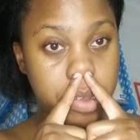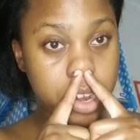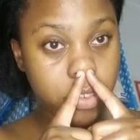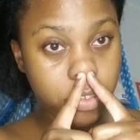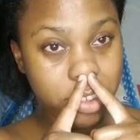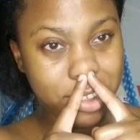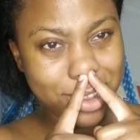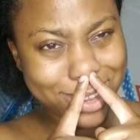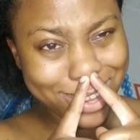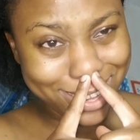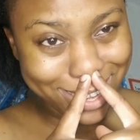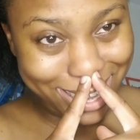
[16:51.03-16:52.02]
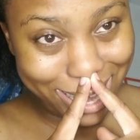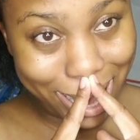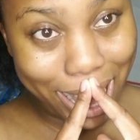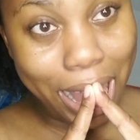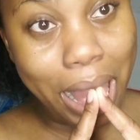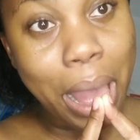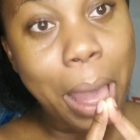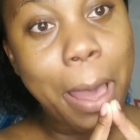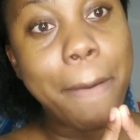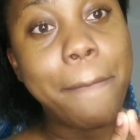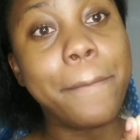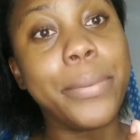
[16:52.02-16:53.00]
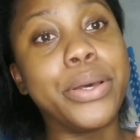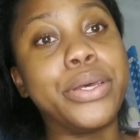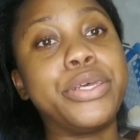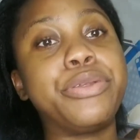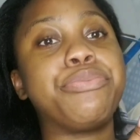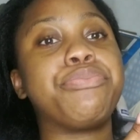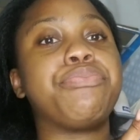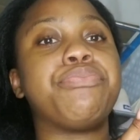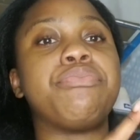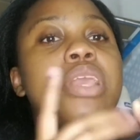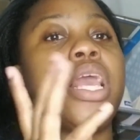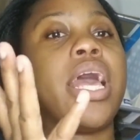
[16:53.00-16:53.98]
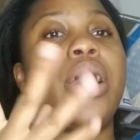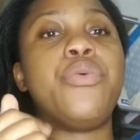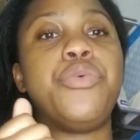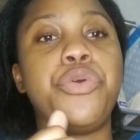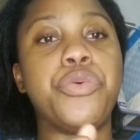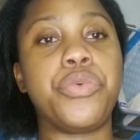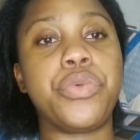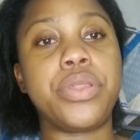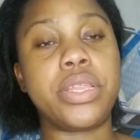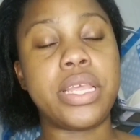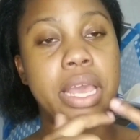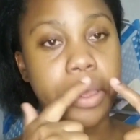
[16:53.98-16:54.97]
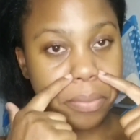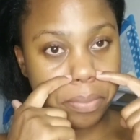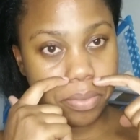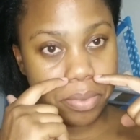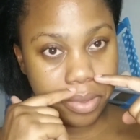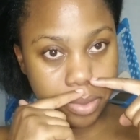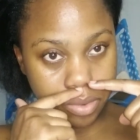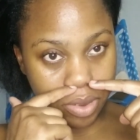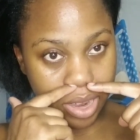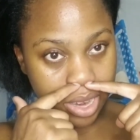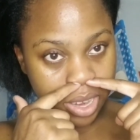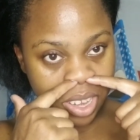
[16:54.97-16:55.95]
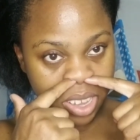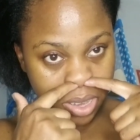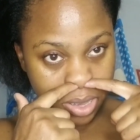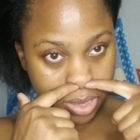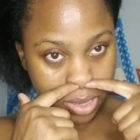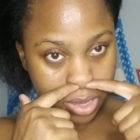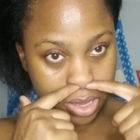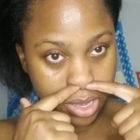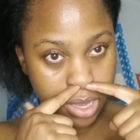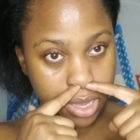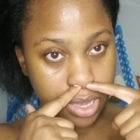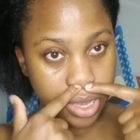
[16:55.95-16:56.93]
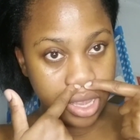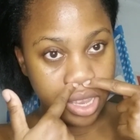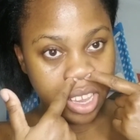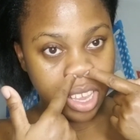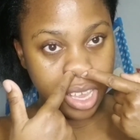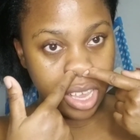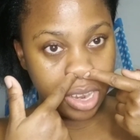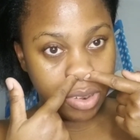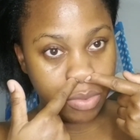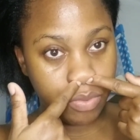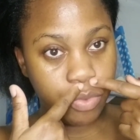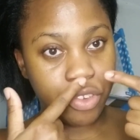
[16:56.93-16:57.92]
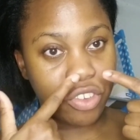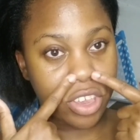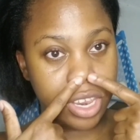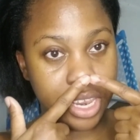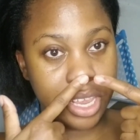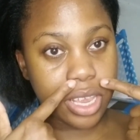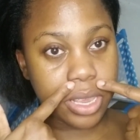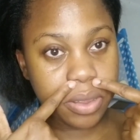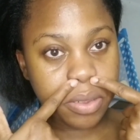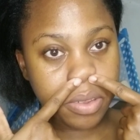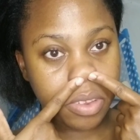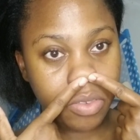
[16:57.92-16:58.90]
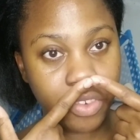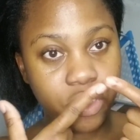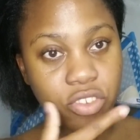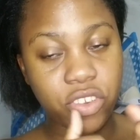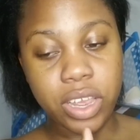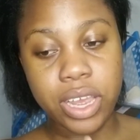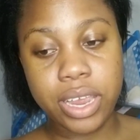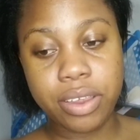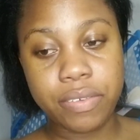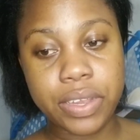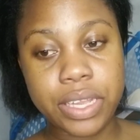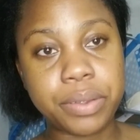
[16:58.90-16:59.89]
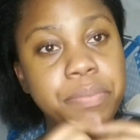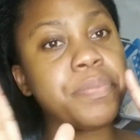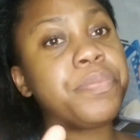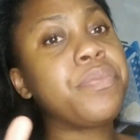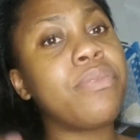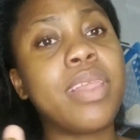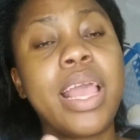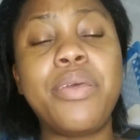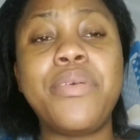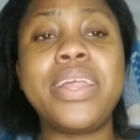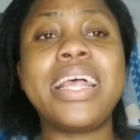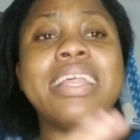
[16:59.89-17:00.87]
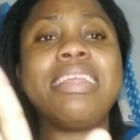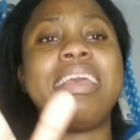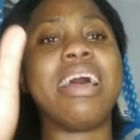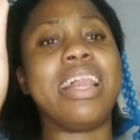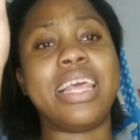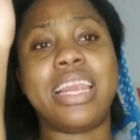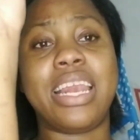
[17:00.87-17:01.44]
nose. but who knows? Yeah, right. Yes. Yeah, pushing the nose ring and everything. Anyways, I'll see y'all in the